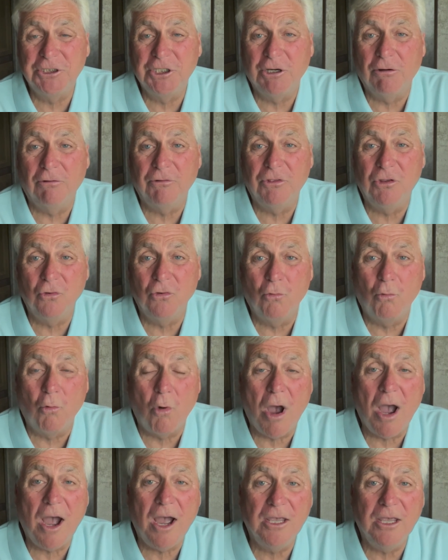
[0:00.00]
share with you
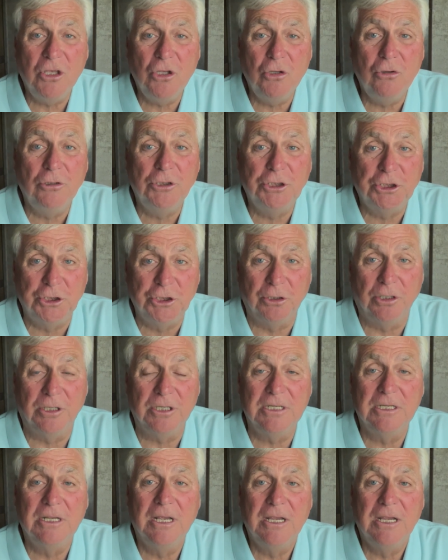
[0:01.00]
why you should